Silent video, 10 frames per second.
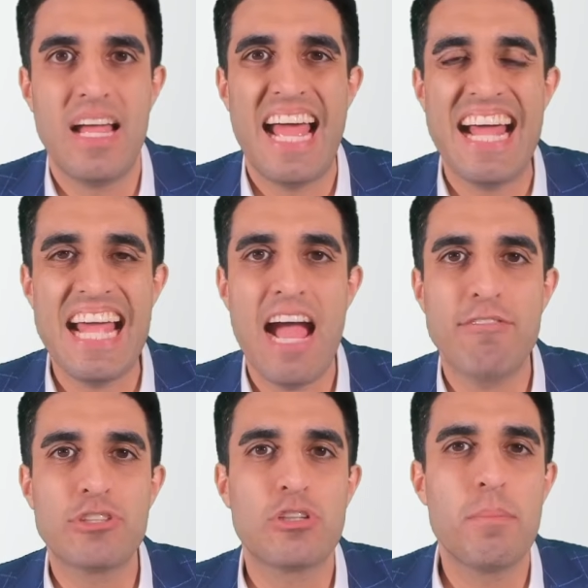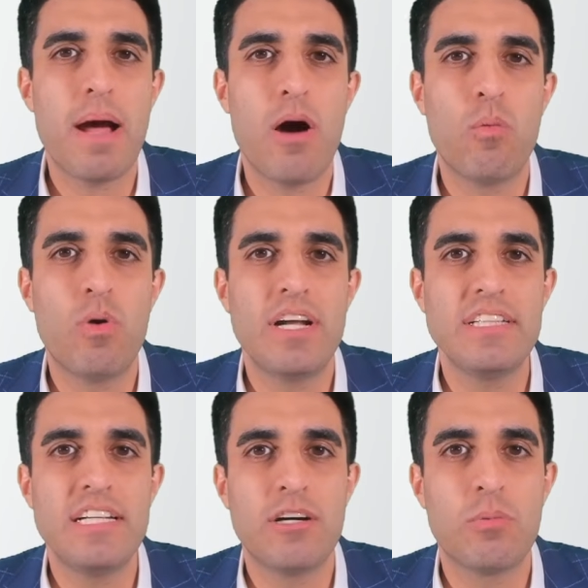And after about 1
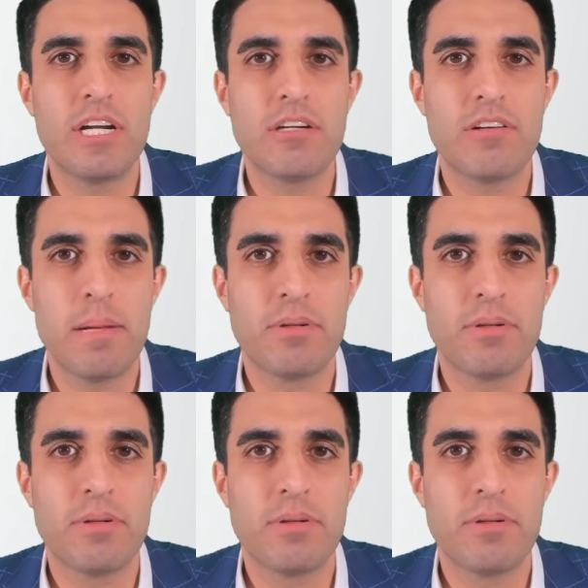year, what you're able